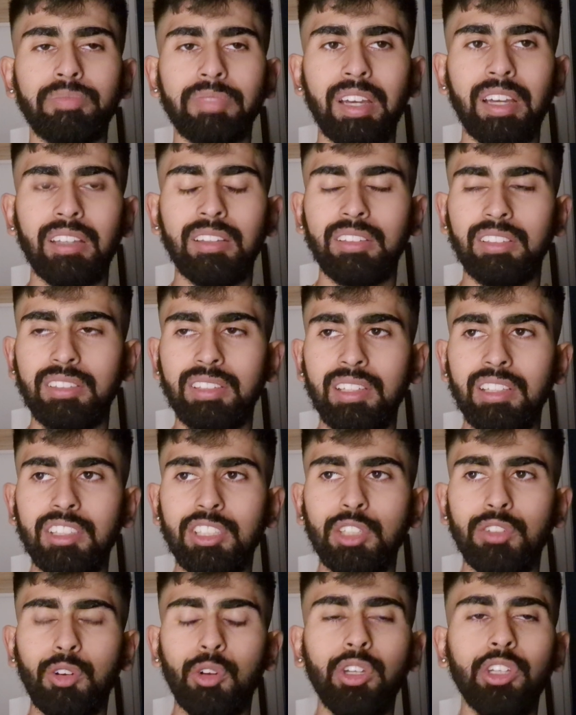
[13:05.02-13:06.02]
and since
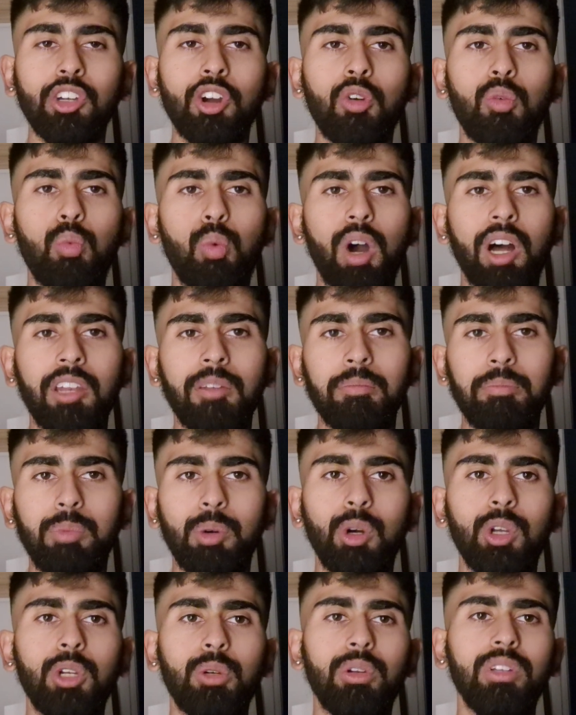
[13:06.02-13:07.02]
you've only got one
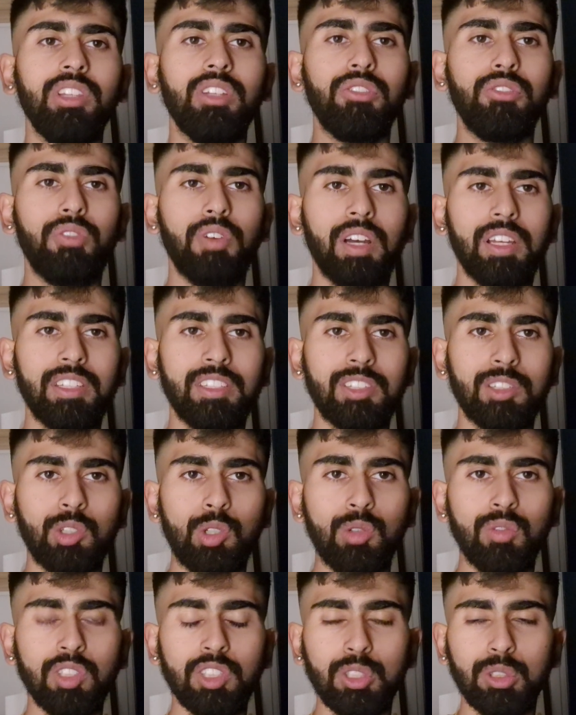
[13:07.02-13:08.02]
bowler in the first 10
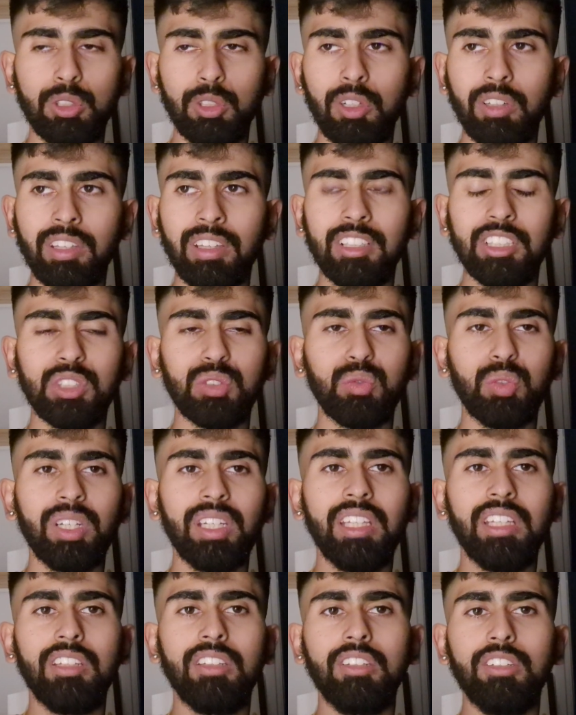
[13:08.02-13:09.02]
overs who's looking to
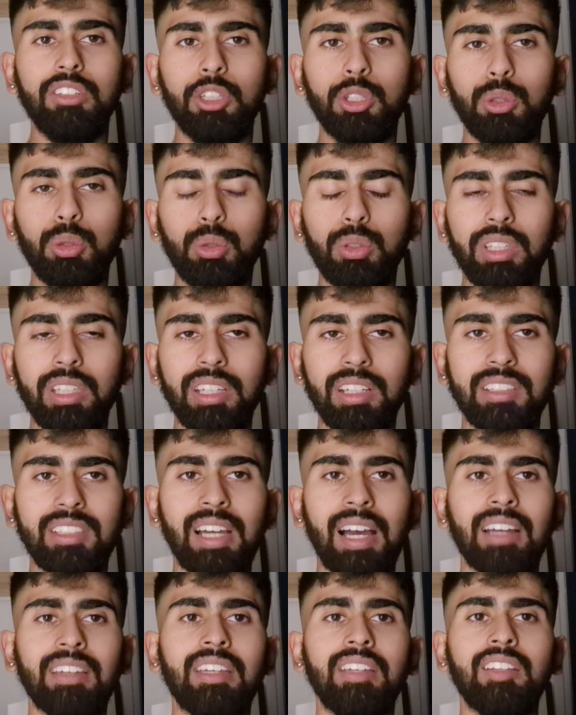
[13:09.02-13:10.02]
really do the
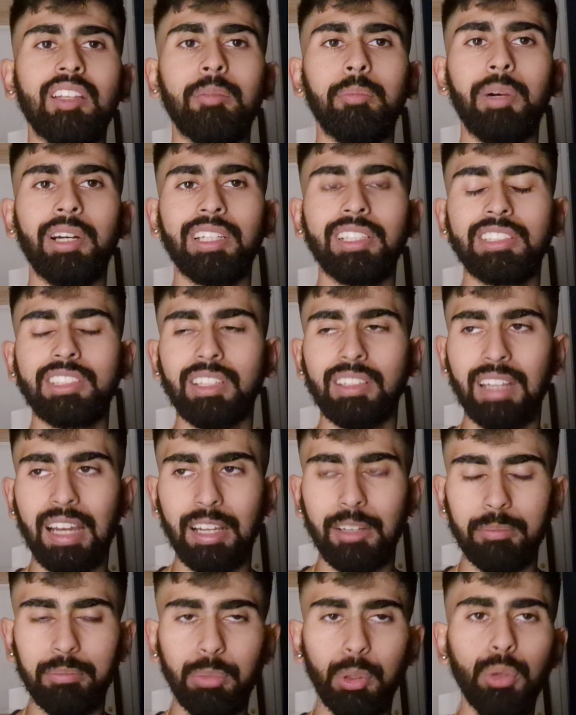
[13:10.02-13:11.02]
attacking that Pakistan
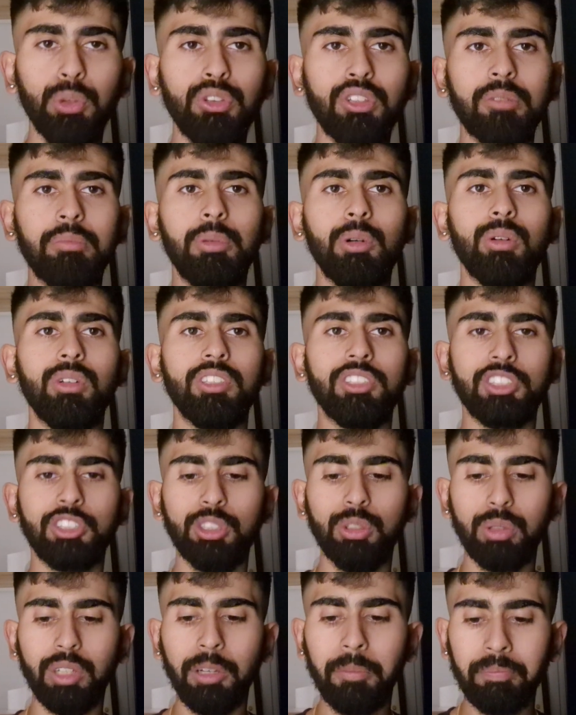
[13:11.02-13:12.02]
had both the bowlers
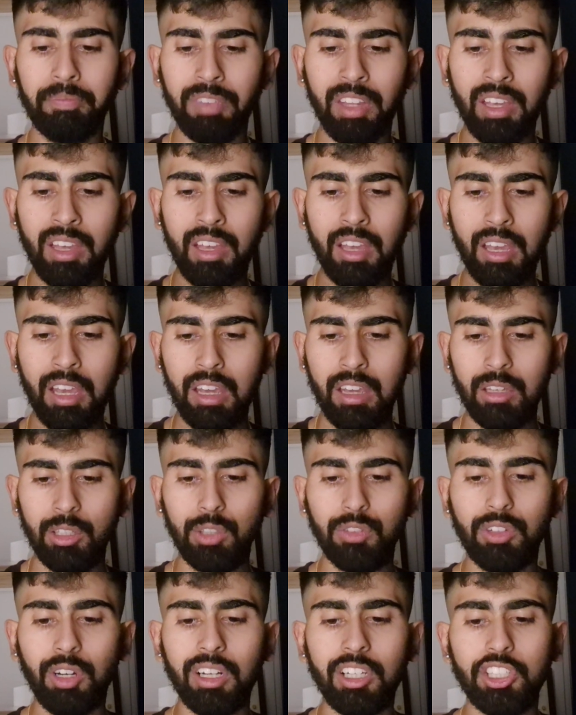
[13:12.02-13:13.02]
doing,
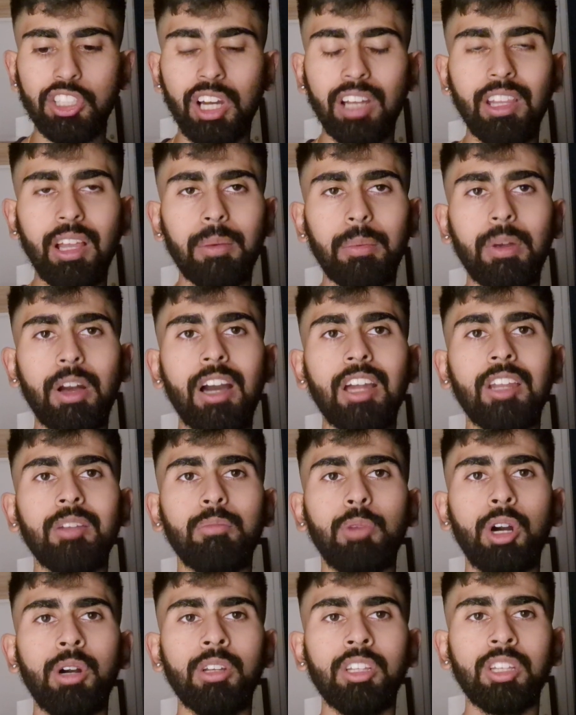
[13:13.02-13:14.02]
you've got a Shadab Khan and
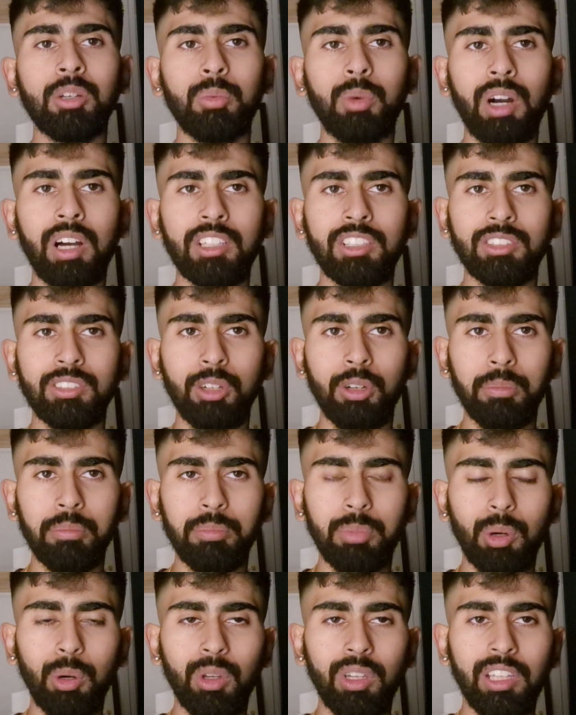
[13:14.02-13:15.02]
Mohammad Nawaz not
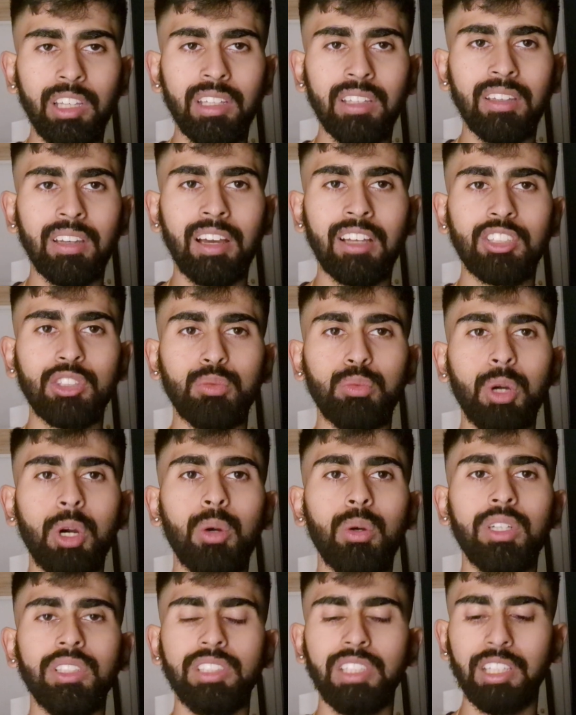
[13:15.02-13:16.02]
bowling as
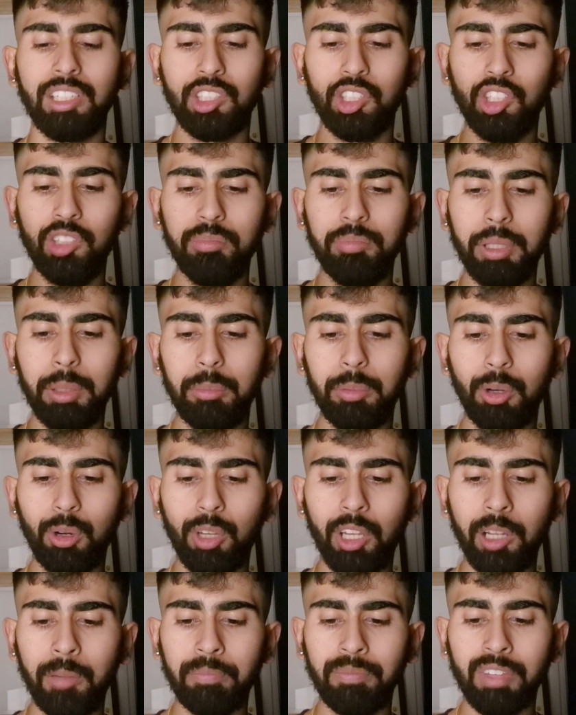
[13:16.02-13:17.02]
well as they could be
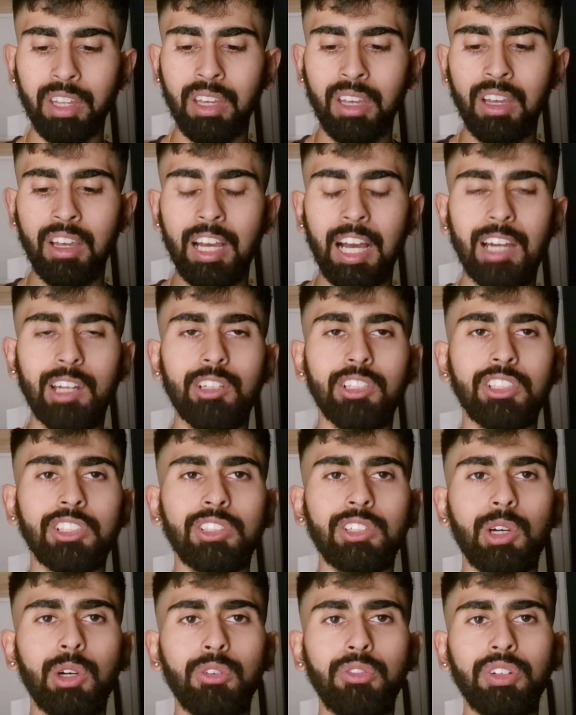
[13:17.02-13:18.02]
bowling. Haris
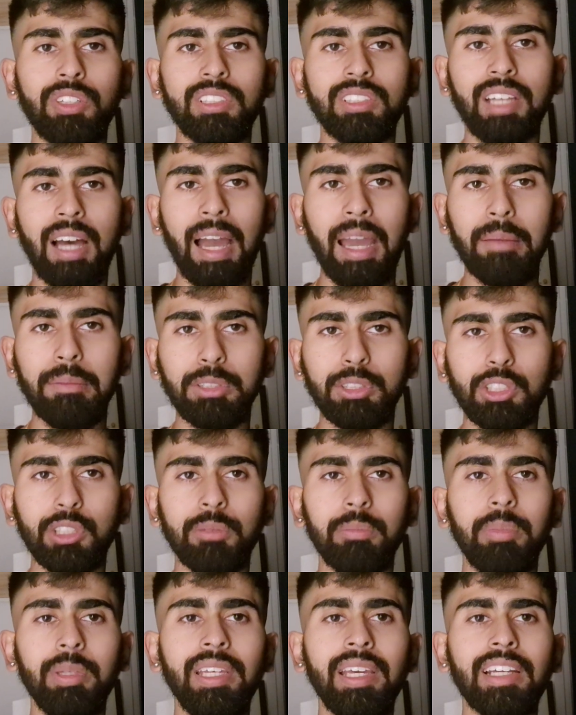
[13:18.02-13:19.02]
Rauf at times
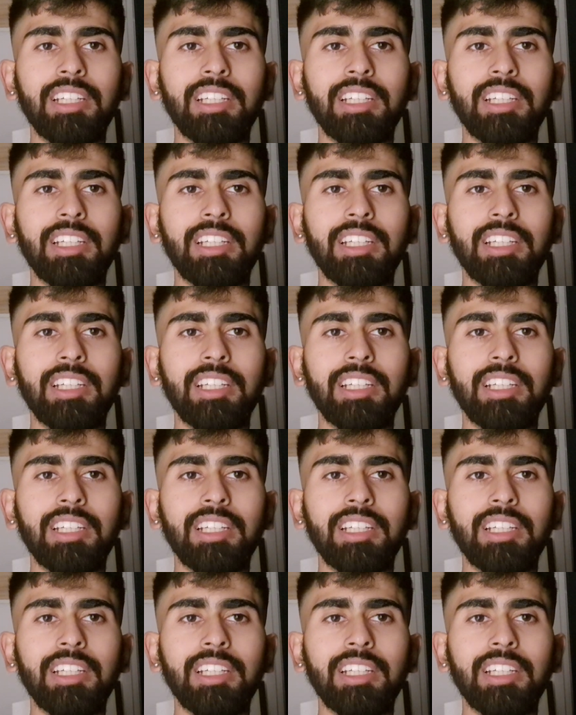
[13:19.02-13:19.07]
could be